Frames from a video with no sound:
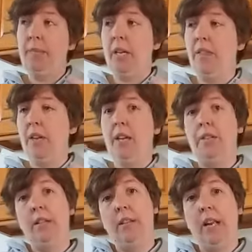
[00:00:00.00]
And
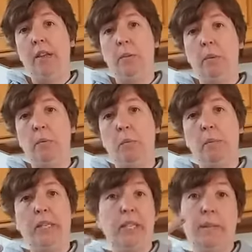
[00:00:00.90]
then the other one will
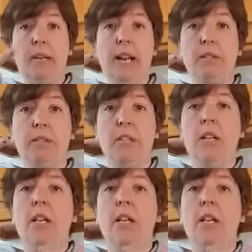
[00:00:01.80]
be somebody else.